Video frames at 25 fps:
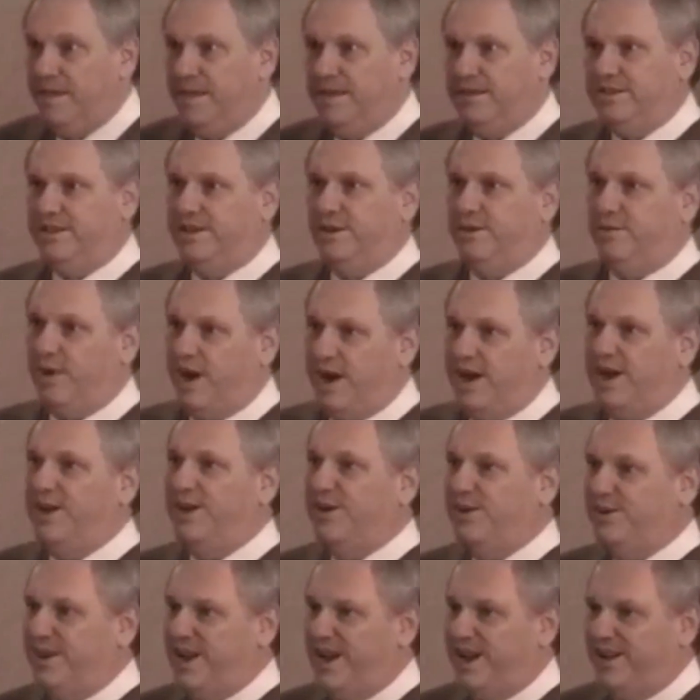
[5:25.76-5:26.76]
He's a
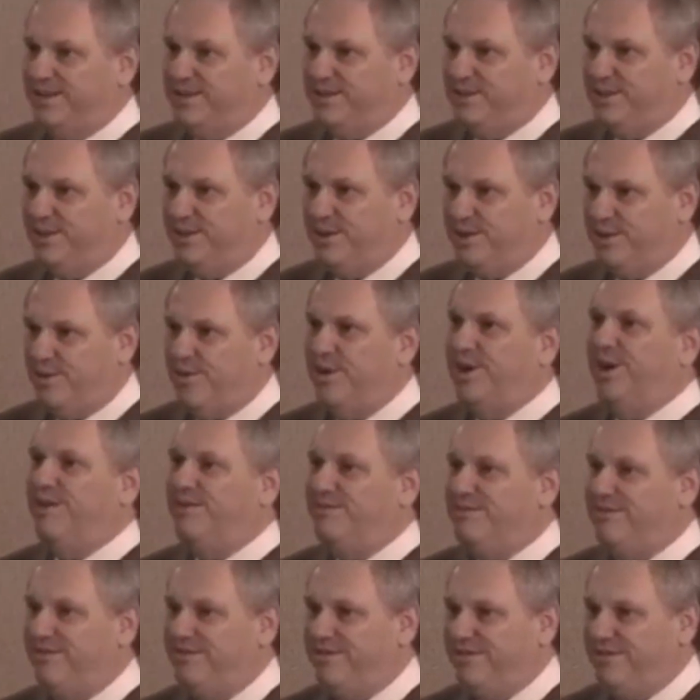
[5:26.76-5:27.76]
radio announcer at
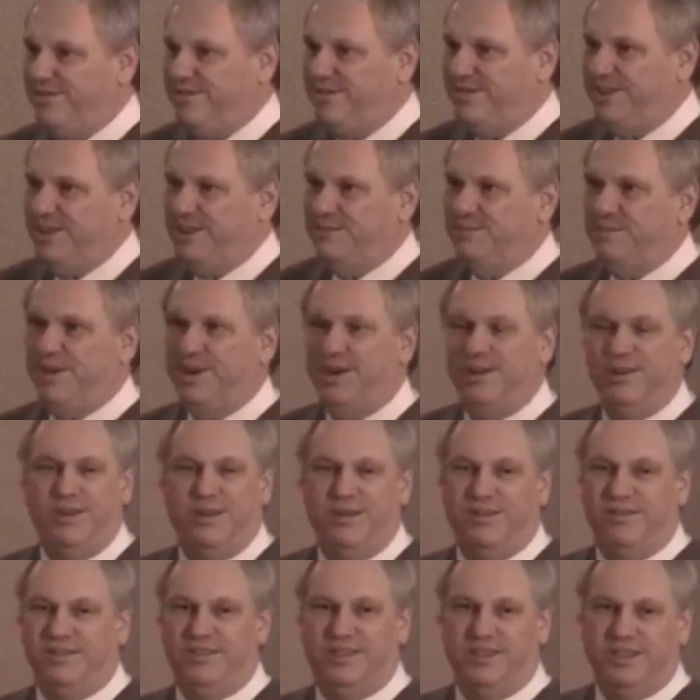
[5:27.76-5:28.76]
Rift. He's been on
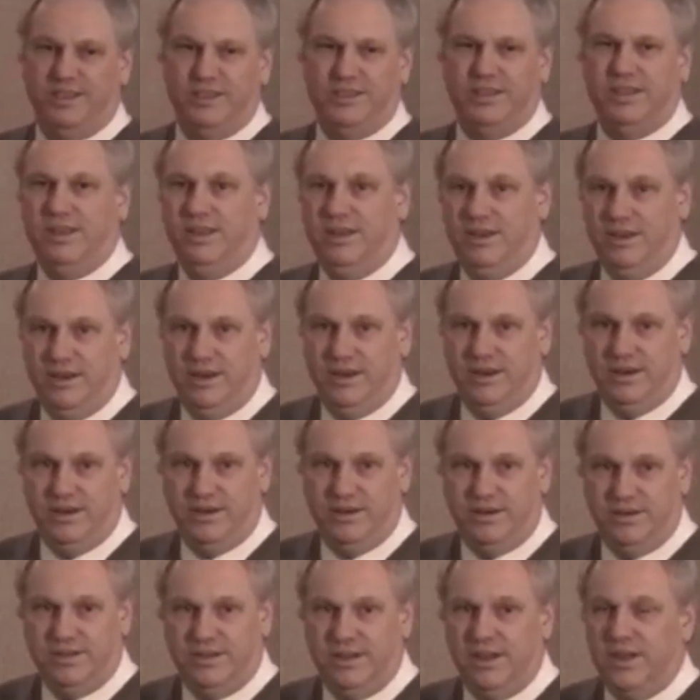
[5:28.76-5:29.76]
there 16
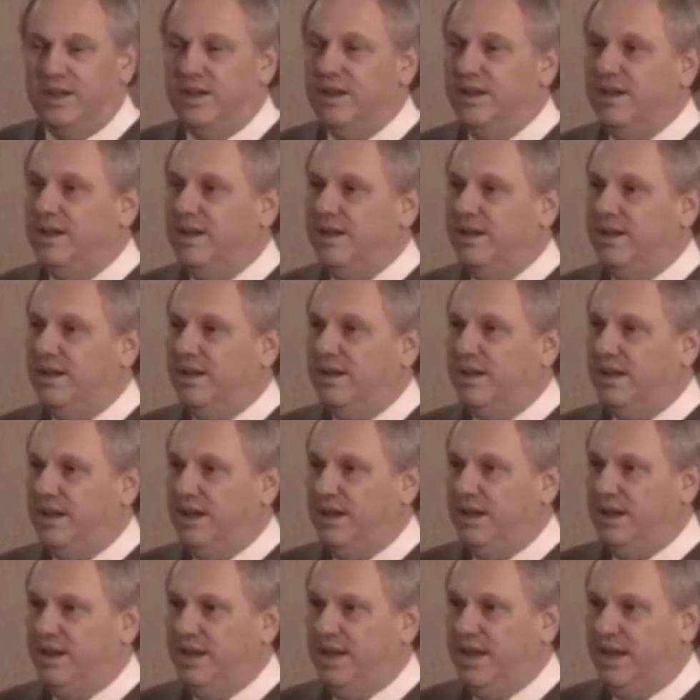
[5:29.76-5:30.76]
years,
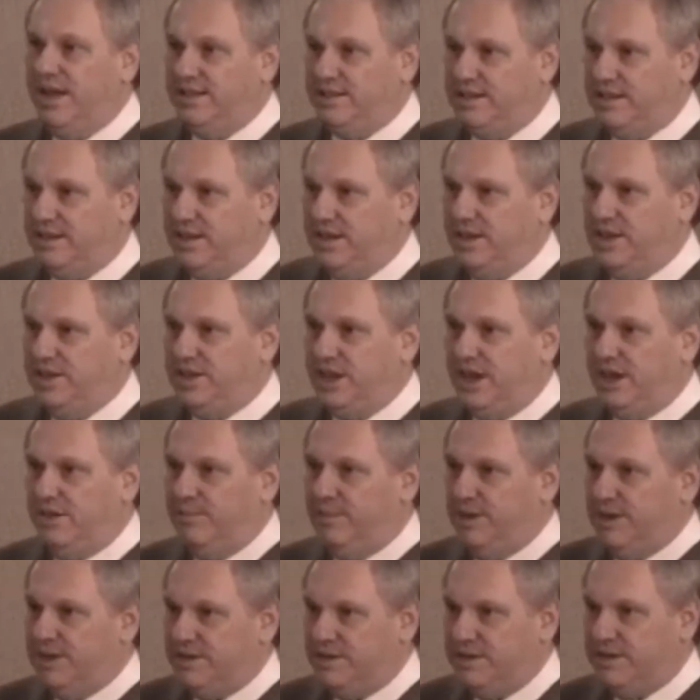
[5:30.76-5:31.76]
and he has a
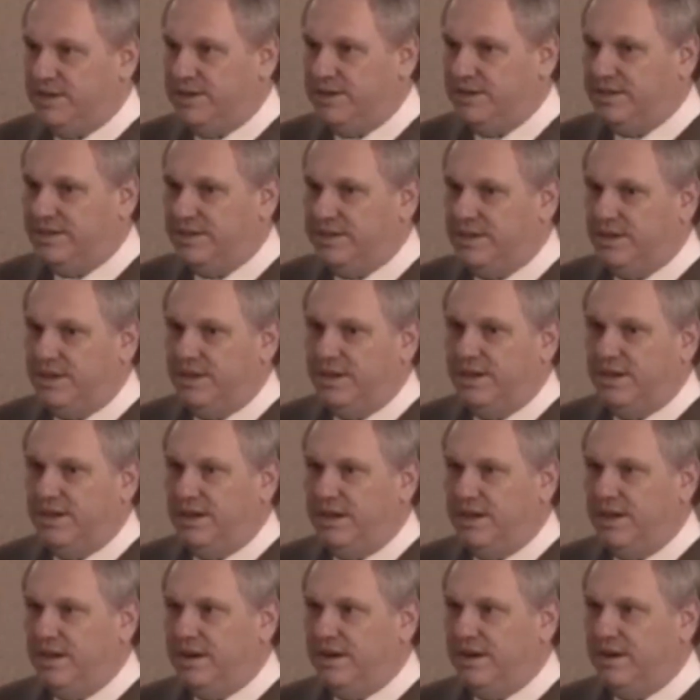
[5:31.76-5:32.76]
DJ business.
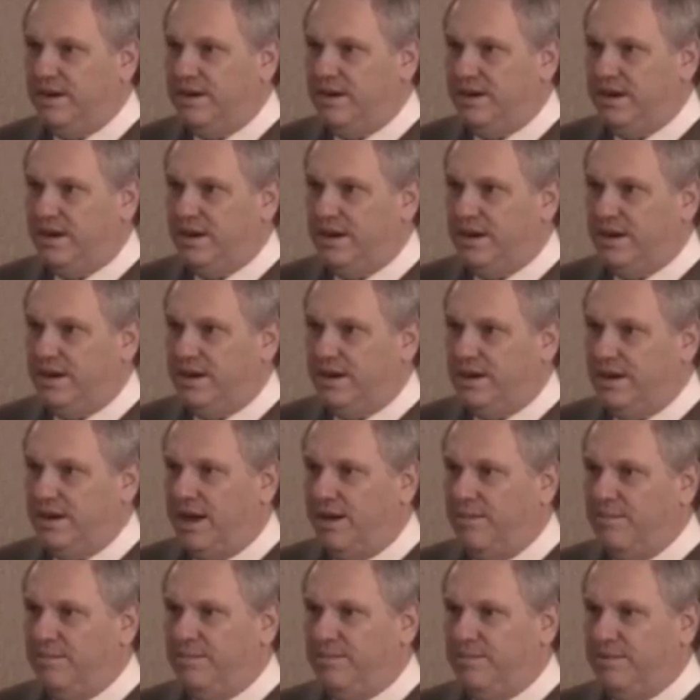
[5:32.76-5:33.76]
And
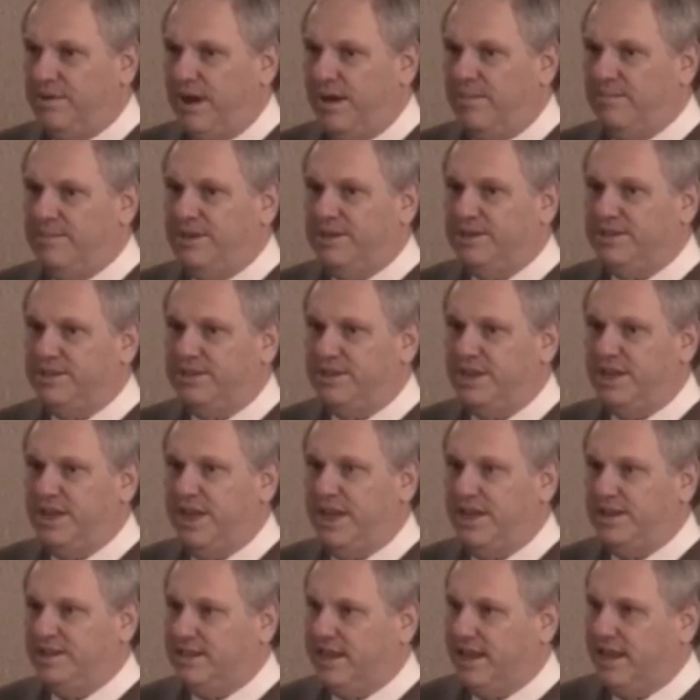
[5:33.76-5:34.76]
I'm just,
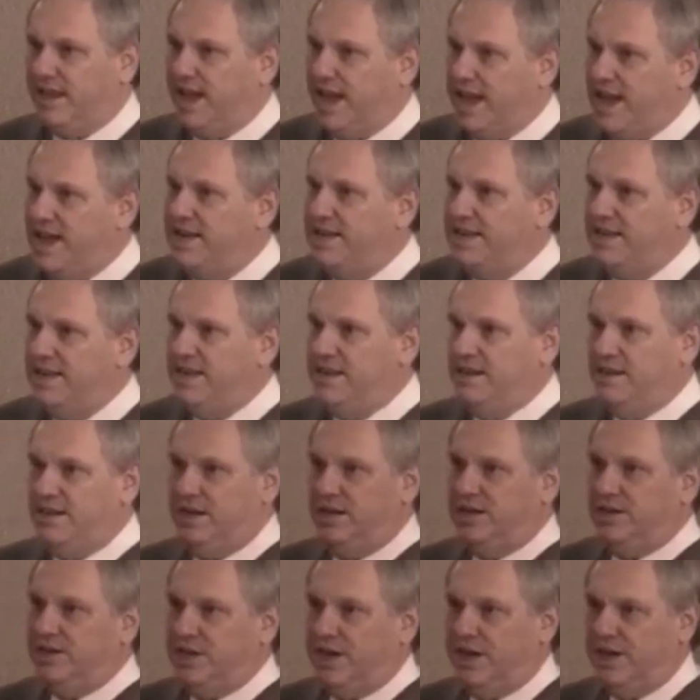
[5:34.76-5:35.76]
he has like 18
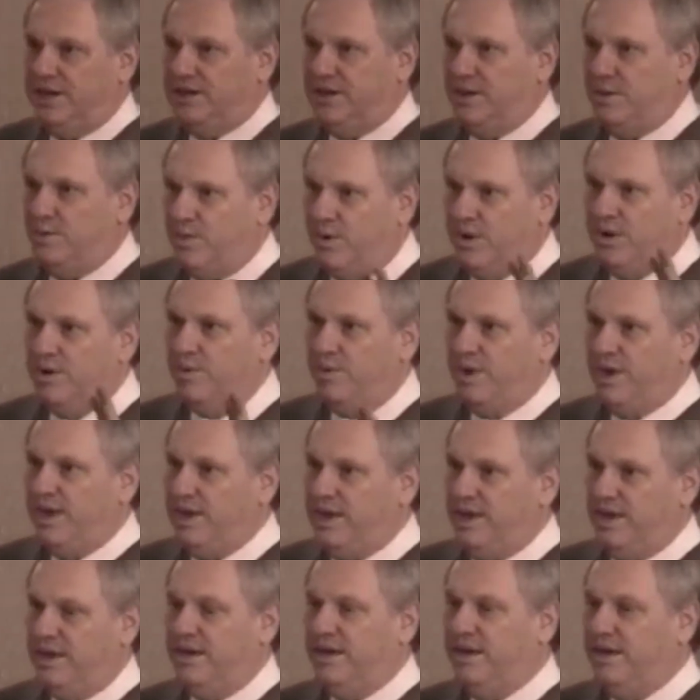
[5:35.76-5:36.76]
DJs. On one
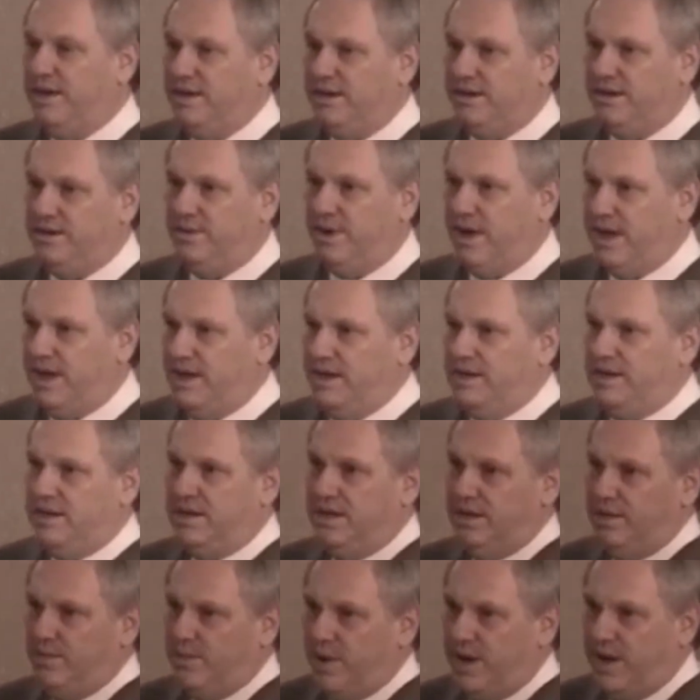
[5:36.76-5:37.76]
weekend, he can do
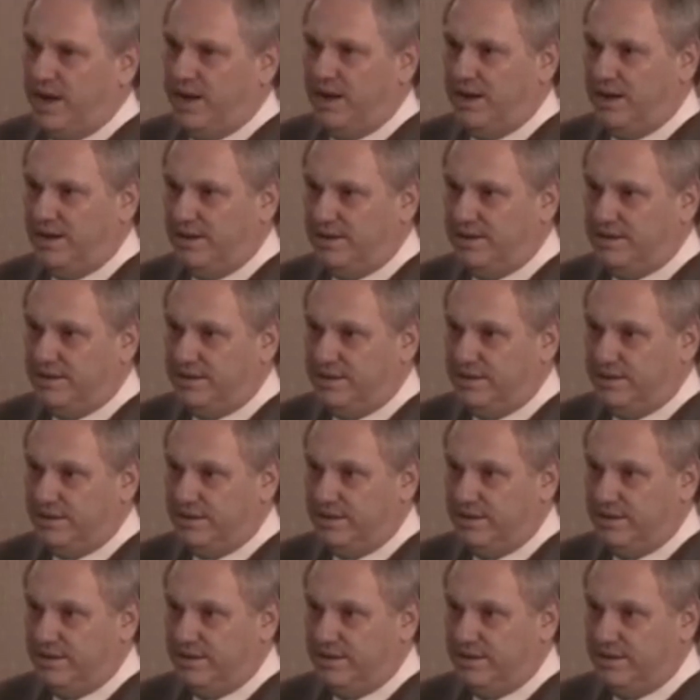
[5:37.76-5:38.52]
18 weddings.